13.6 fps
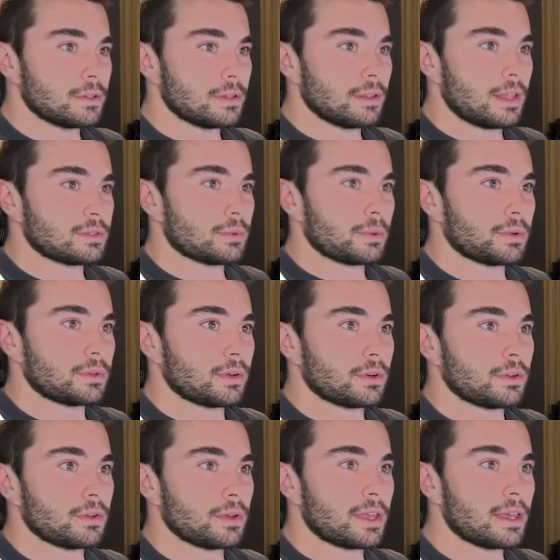That's what we've got to
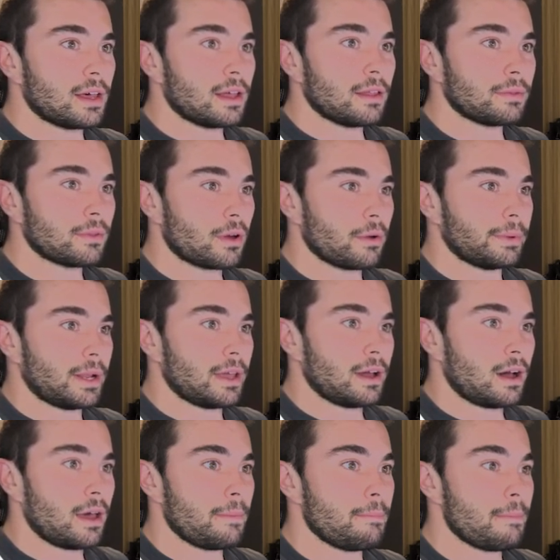do here.
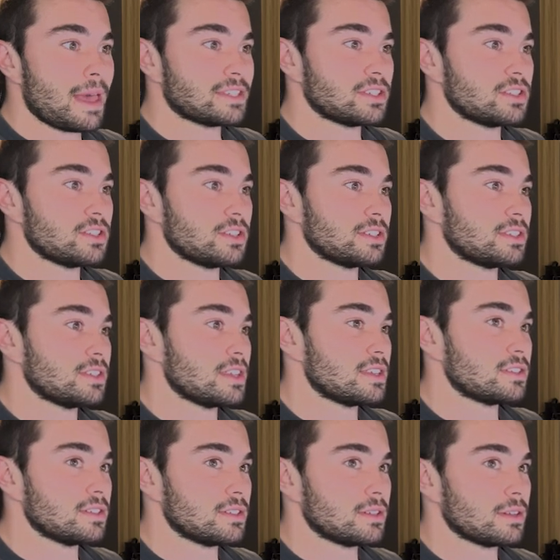OpenAI, message an
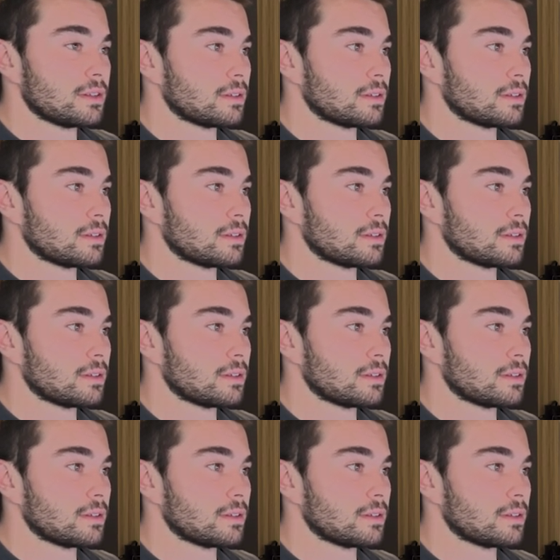assistant.